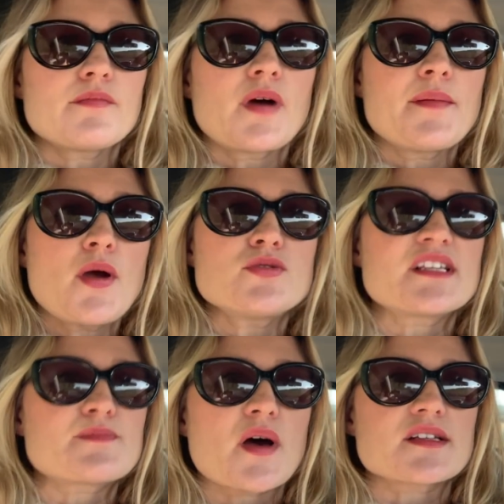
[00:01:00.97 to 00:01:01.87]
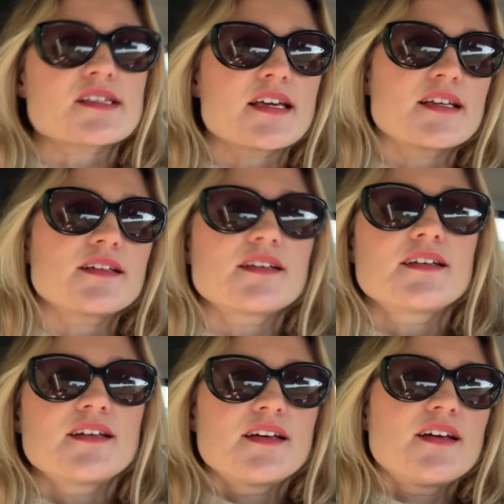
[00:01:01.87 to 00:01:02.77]
my Moses basket,
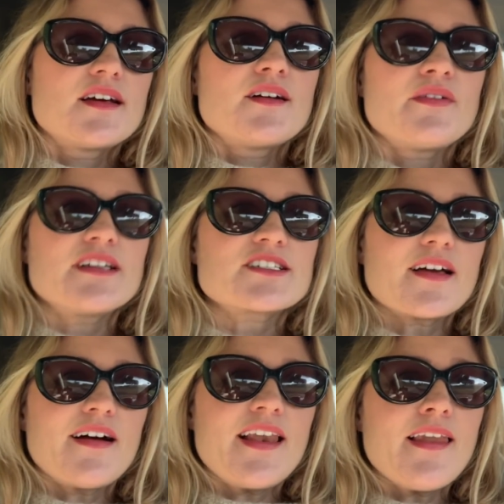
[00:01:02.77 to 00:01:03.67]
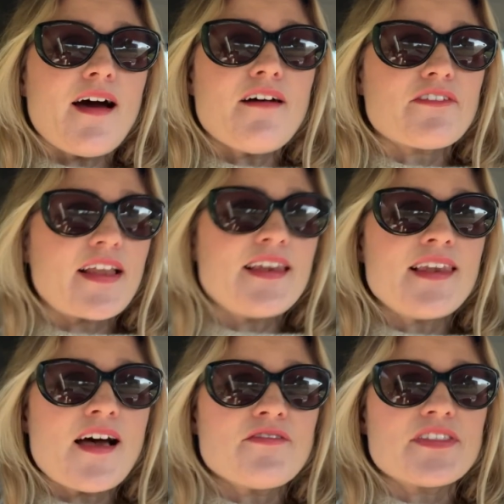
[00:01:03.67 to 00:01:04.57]
which I love. I
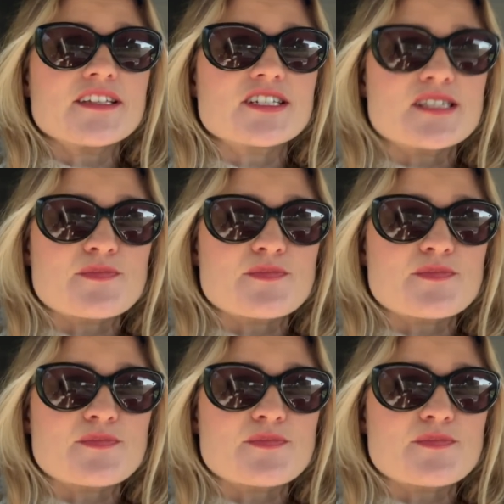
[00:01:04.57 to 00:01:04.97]
love that she's